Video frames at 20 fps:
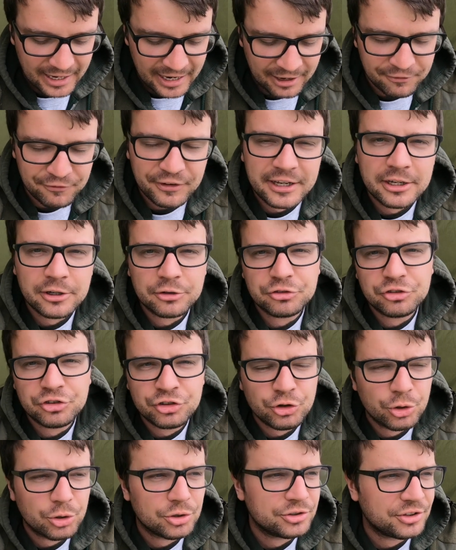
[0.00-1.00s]
I think on
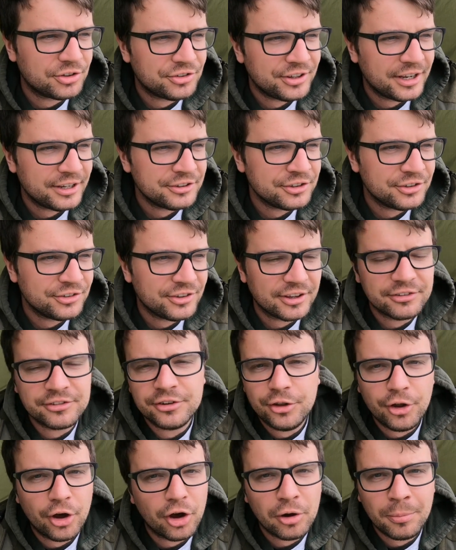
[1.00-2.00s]
shorter sessions that's
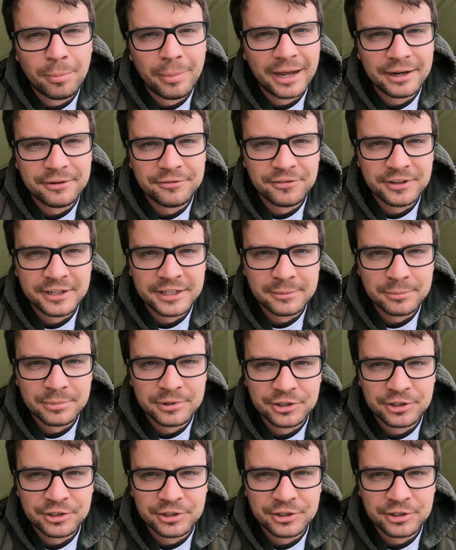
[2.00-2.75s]
not a bad thing,